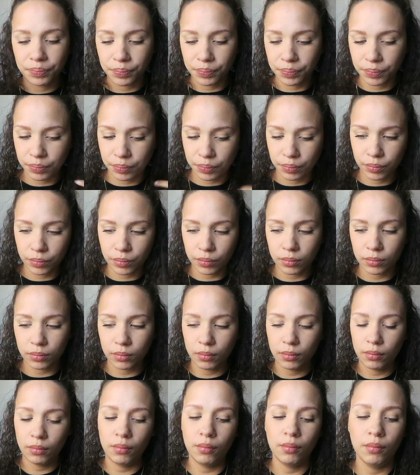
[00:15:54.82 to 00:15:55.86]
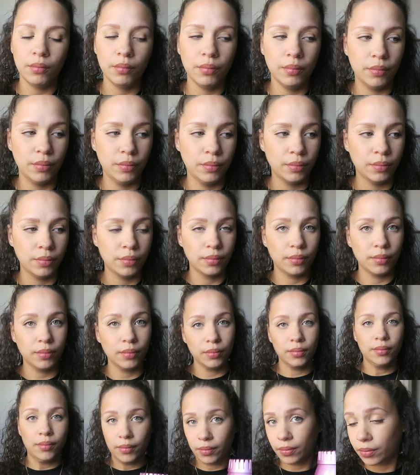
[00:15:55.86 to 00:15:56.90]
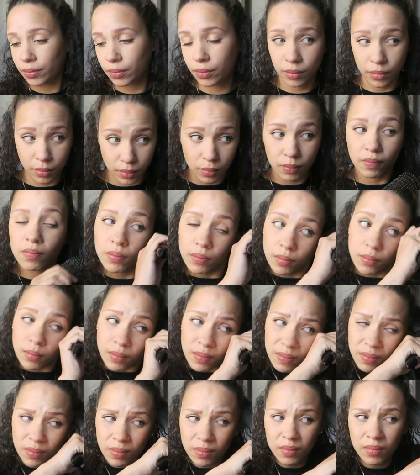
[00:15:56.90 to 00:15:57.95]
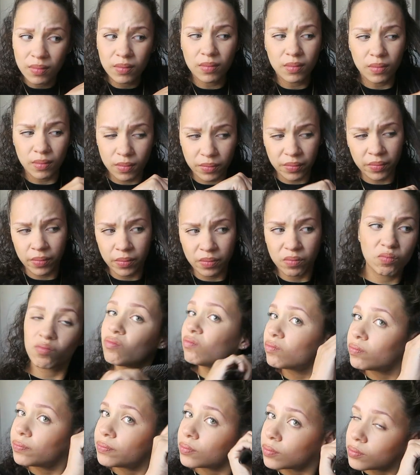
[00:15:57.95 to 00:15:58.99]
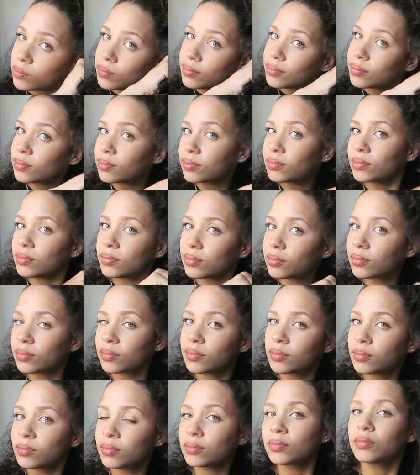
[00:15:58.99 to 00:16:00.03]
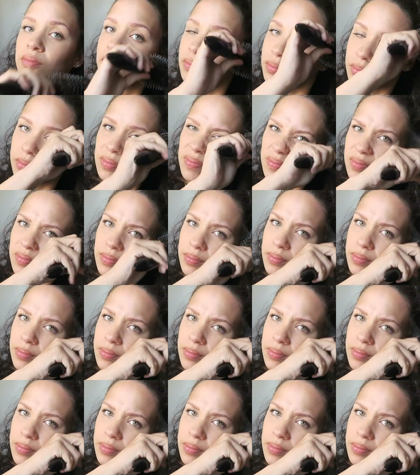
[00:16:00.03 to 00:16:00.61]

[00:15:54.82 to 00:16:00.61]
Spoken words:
[no speech]